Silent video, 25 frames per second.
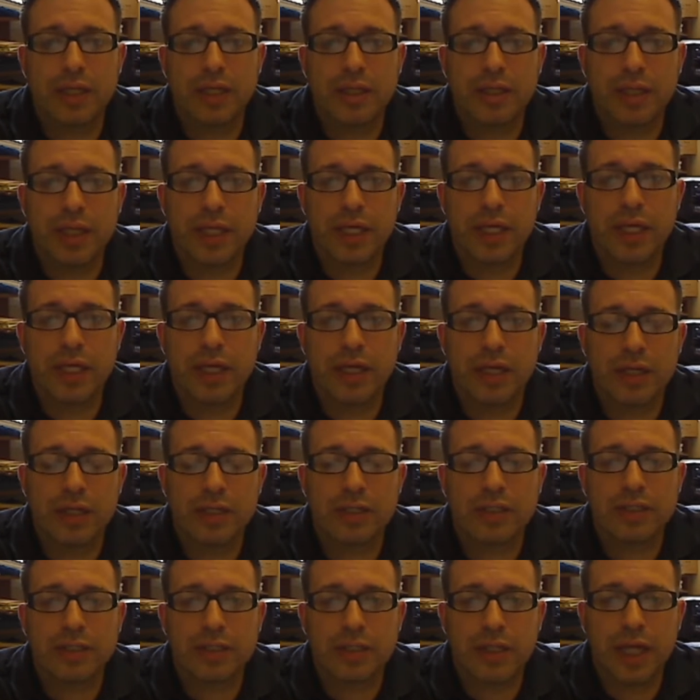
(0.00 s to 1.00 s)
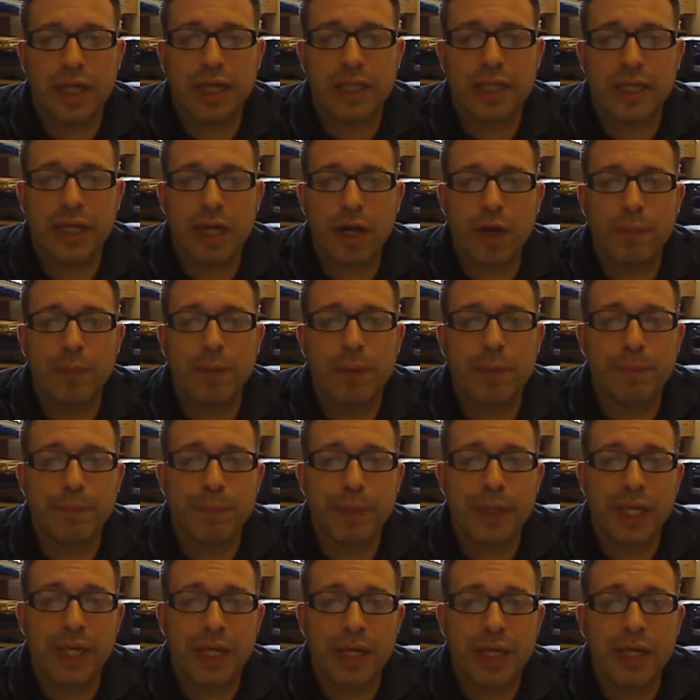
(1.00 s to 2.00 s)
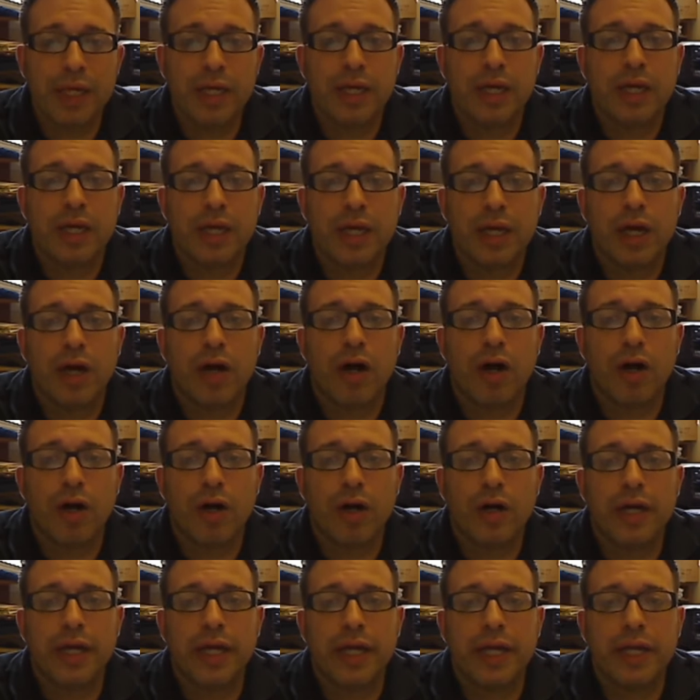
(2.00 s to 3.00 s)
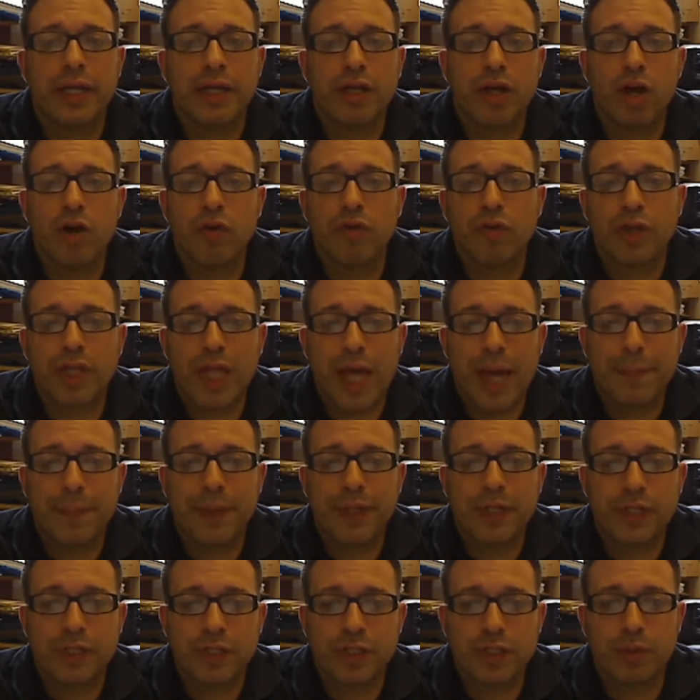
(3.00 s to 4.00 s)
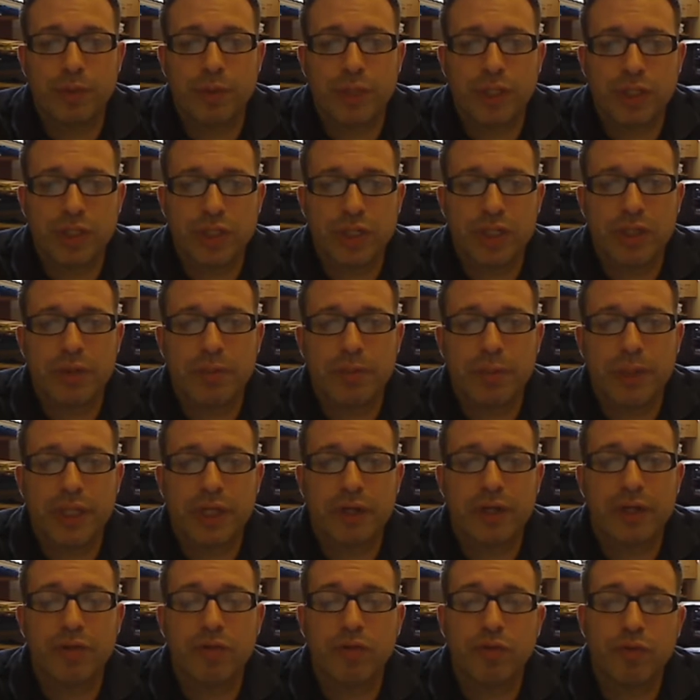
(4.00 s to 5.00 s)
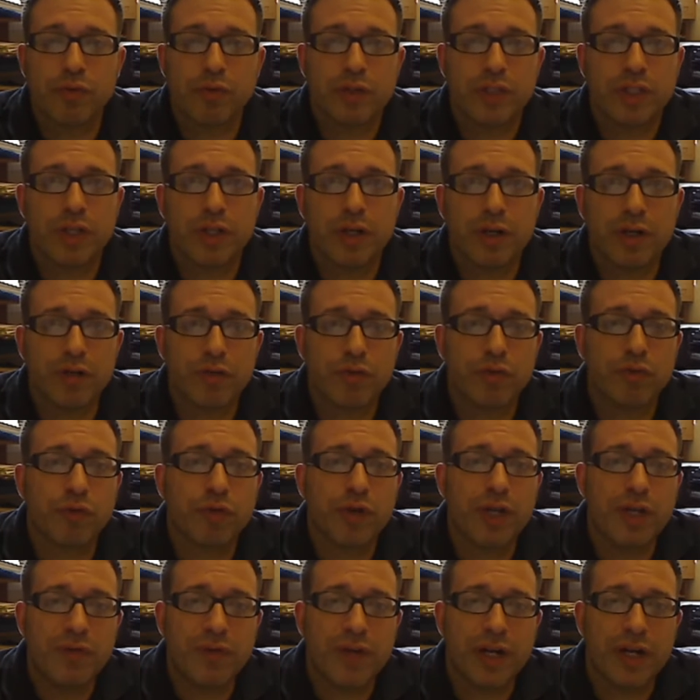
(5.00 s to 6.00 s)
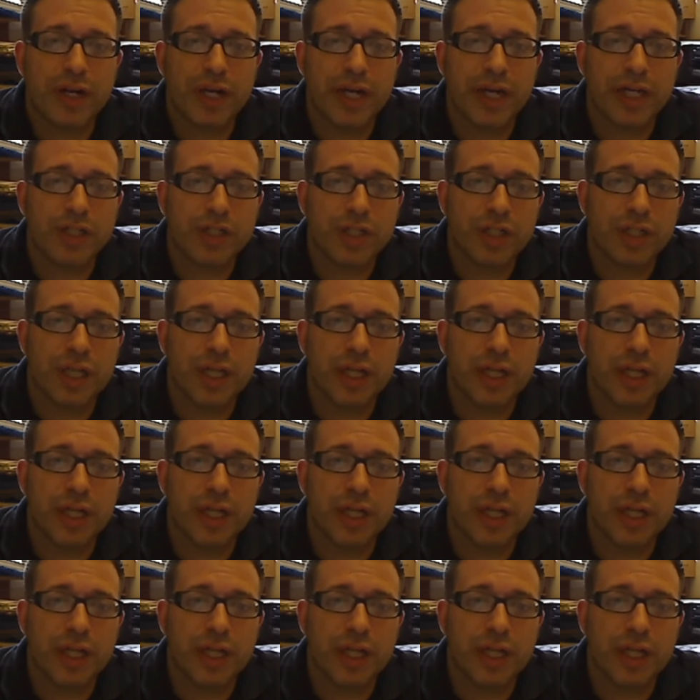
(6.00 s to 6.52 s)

the slightly open B are in overlapping distribution, but they're in free variation.